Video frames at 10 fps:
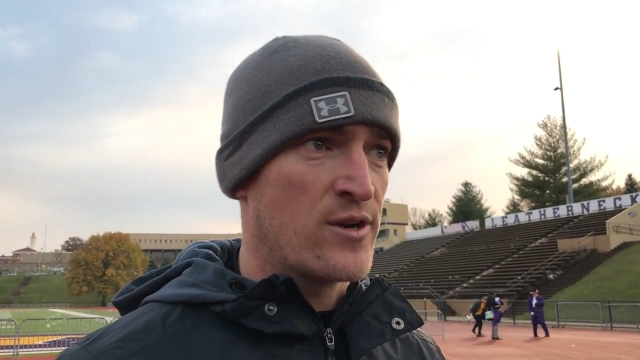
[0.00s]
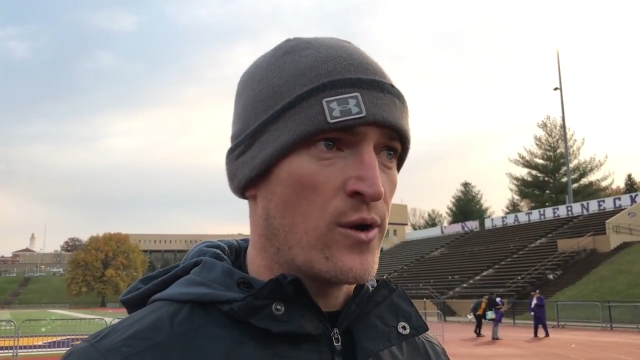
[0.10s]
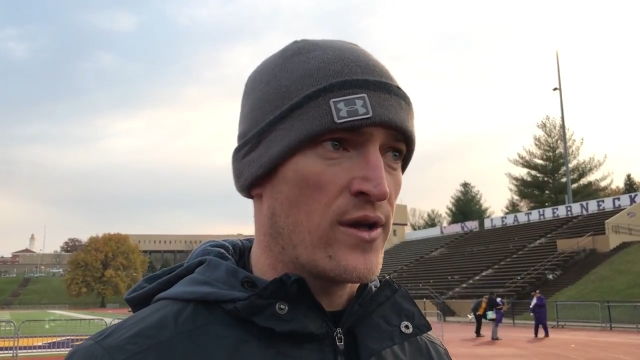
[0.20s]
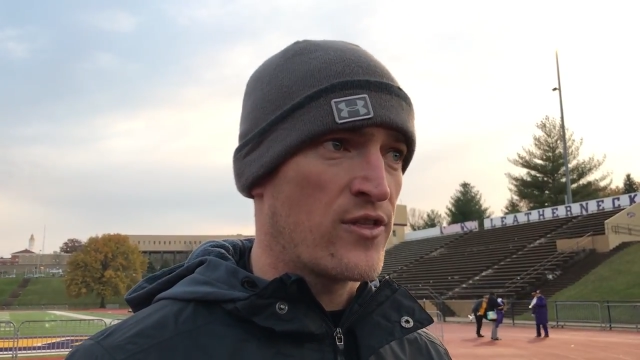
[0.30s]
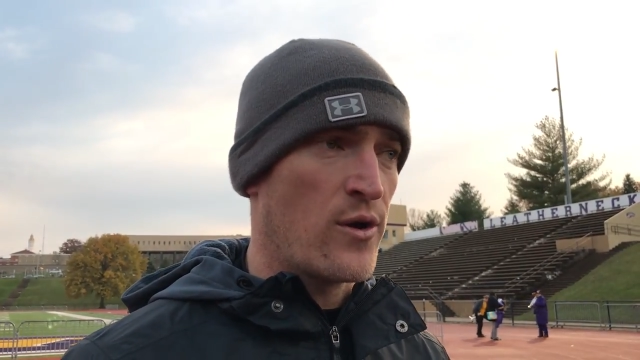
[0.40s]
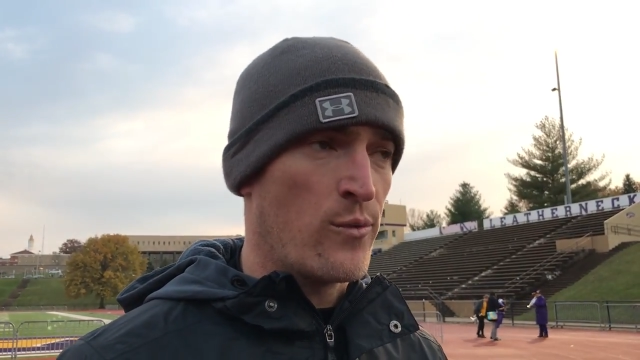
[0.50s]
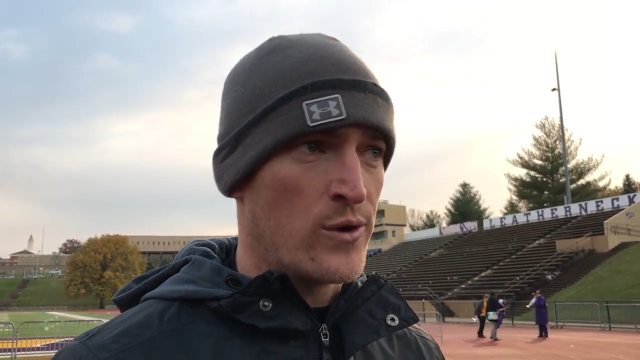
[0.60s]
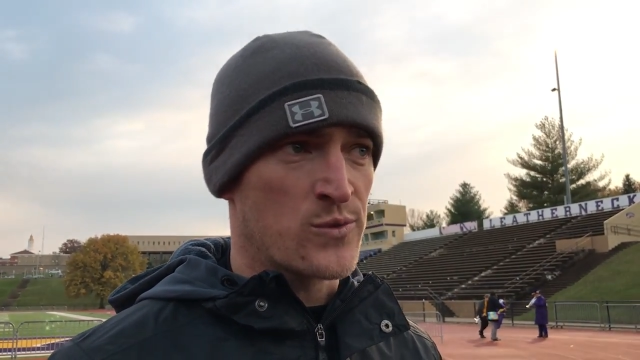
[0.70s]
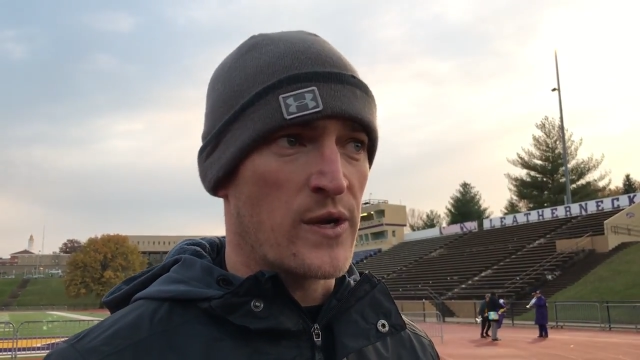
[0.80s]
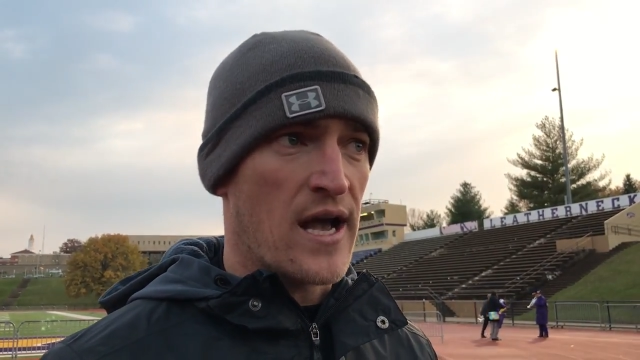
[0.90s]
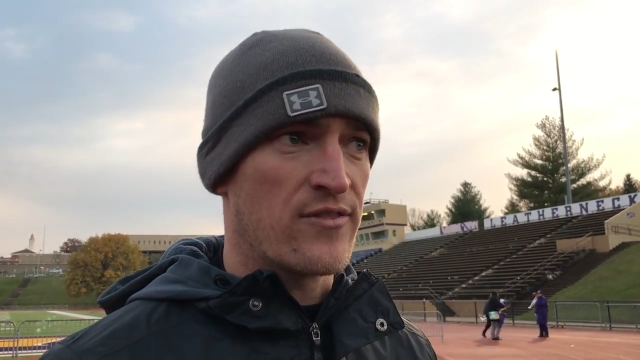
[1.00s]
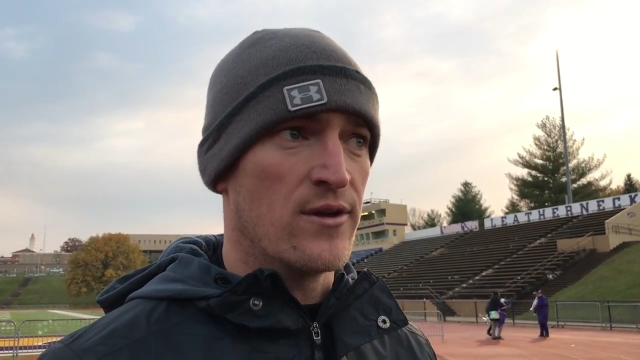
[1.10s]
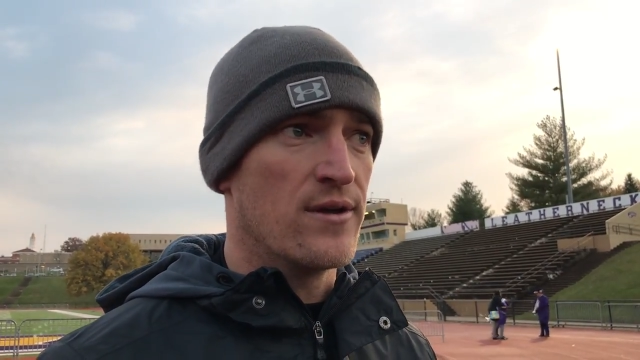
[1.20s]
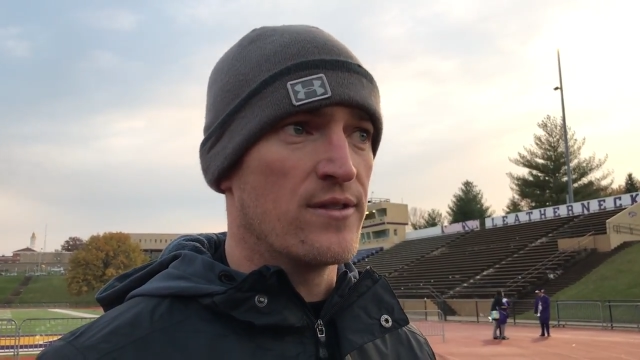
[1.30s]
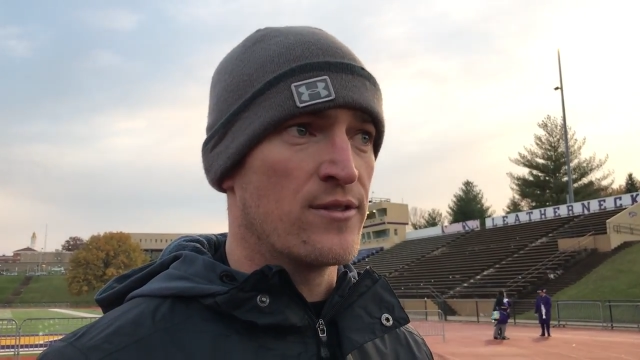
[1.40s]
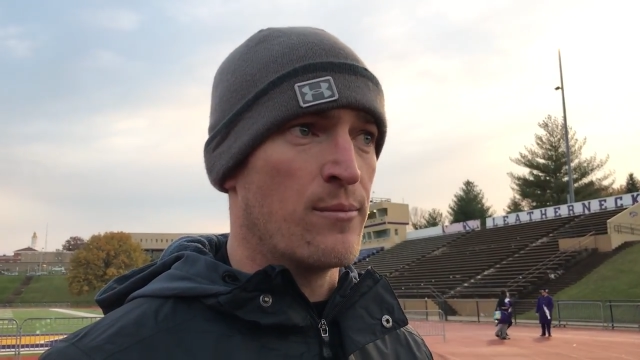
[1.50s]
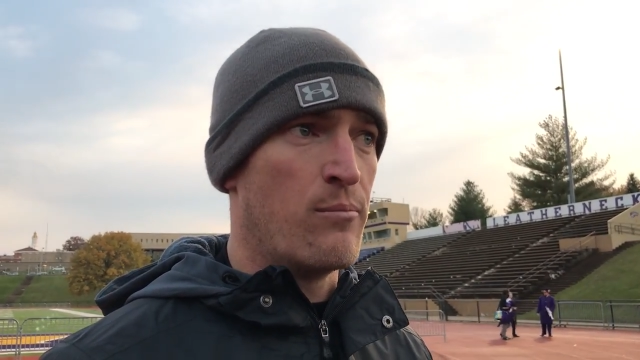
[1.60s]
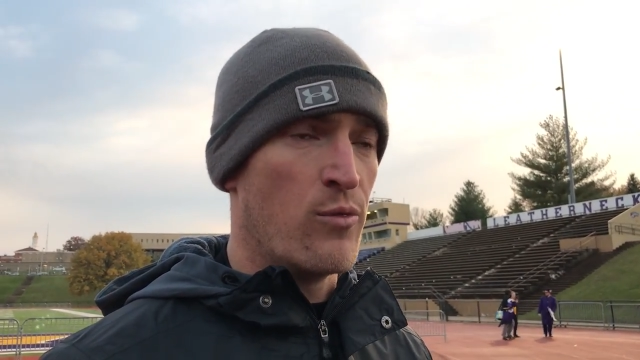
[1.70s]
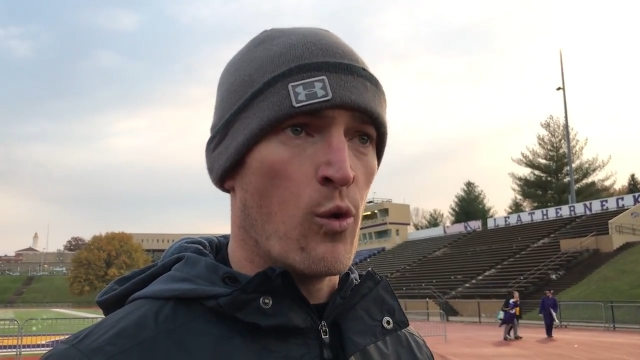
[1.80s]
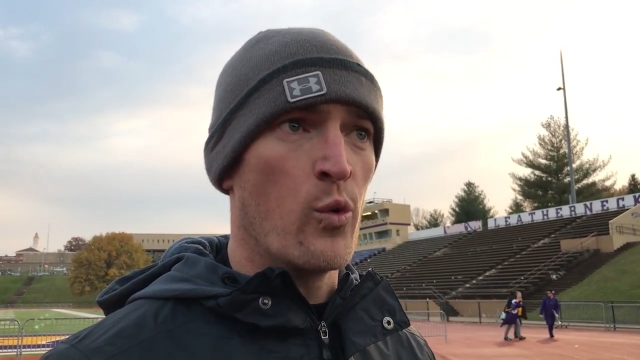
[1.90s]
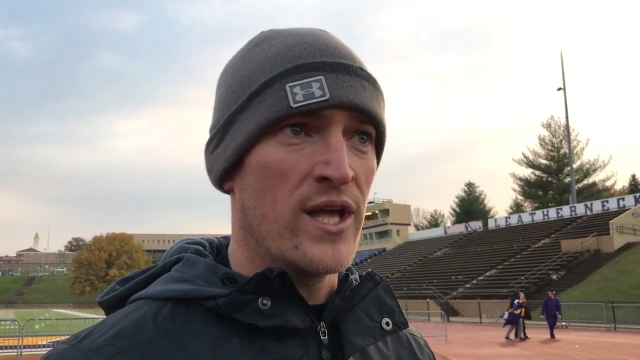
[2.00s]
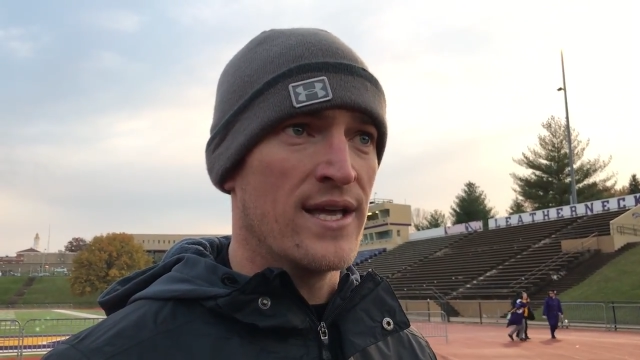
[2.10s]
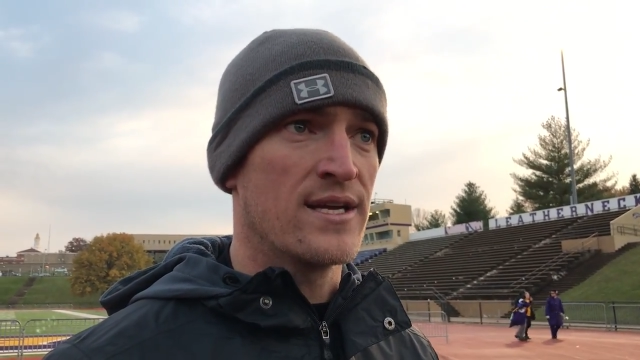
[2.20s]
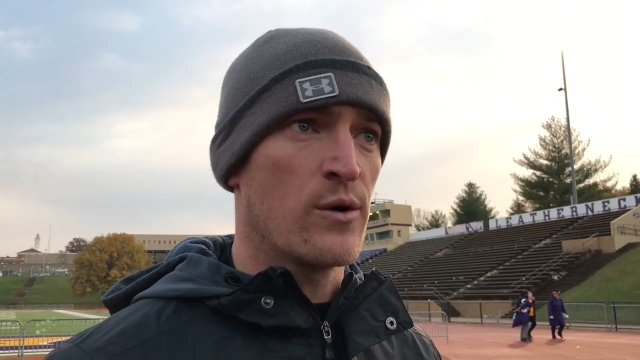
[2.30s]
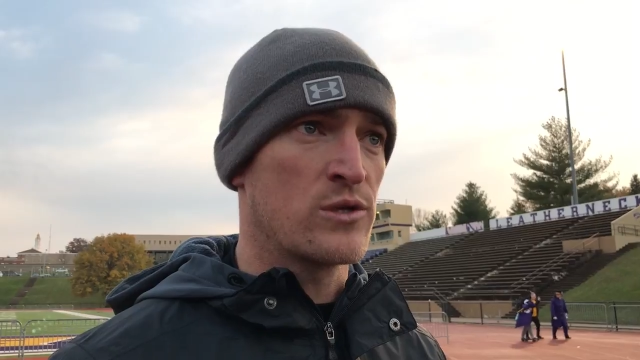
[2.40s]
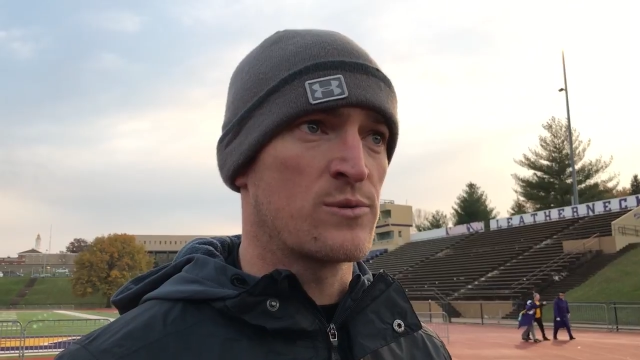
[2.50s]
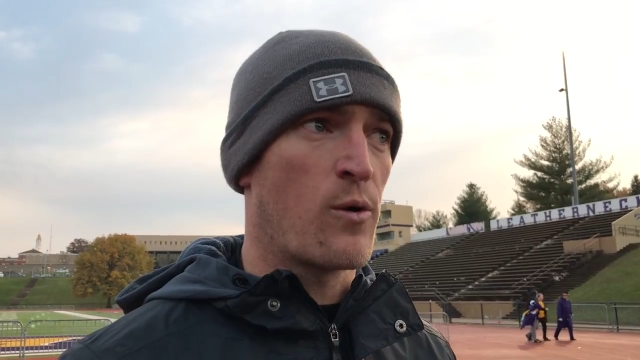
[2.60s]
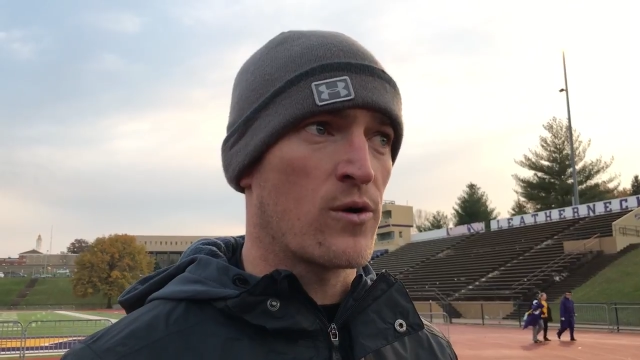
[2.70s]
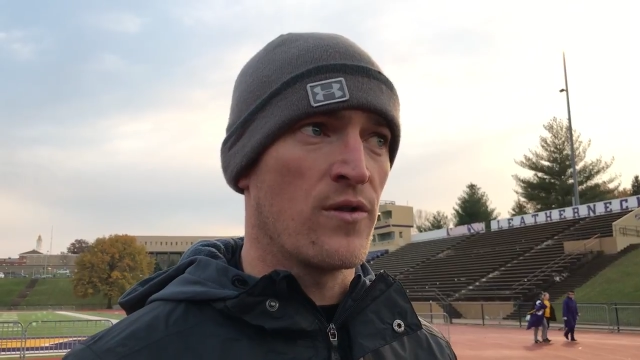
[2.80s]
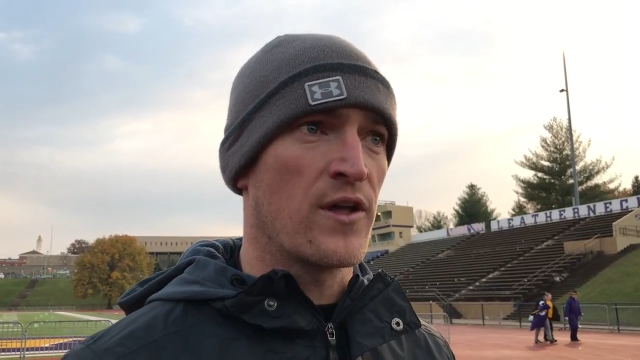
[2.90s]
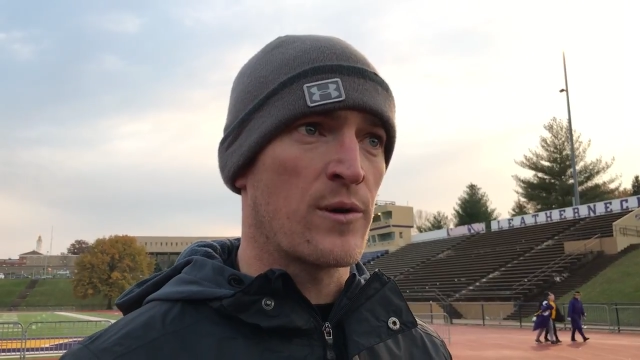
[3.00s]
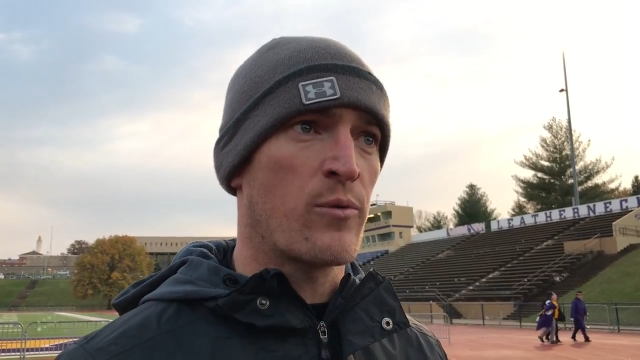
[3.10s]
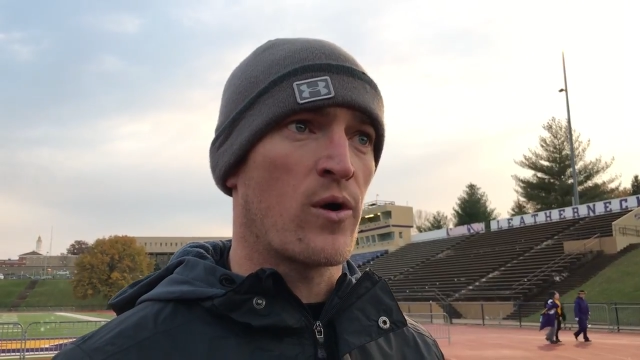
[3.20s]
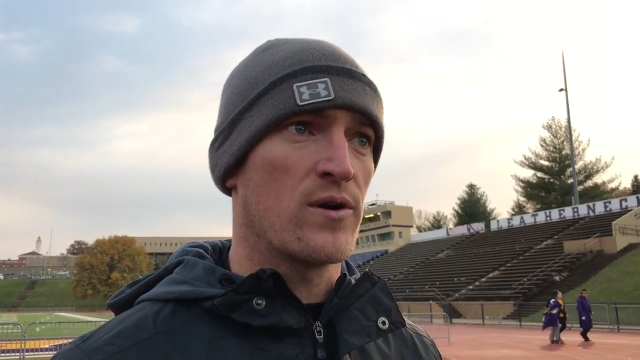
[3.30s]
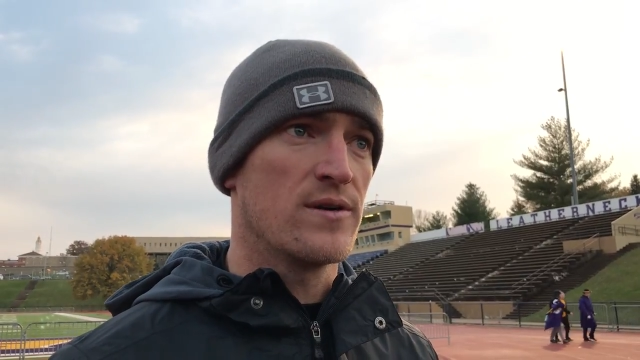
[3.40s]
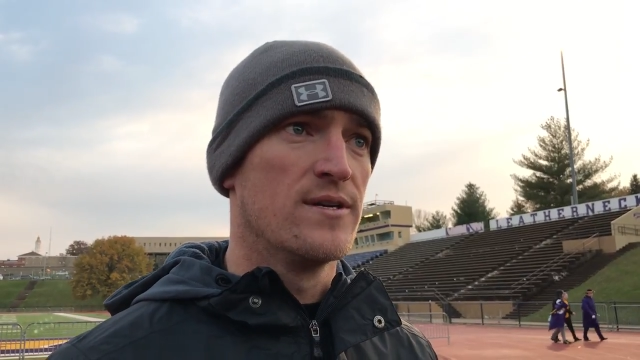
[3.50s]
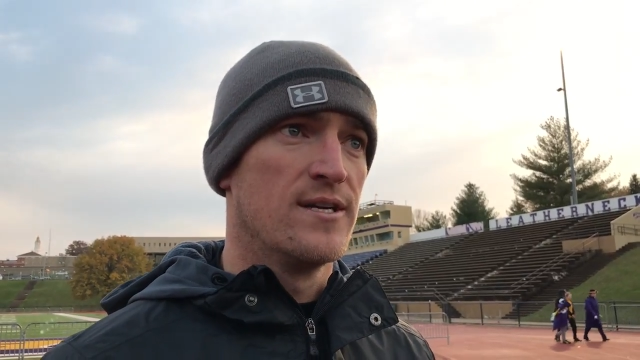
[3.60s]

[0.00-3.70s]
you know, I thought once we got the wind, that was smart on their part,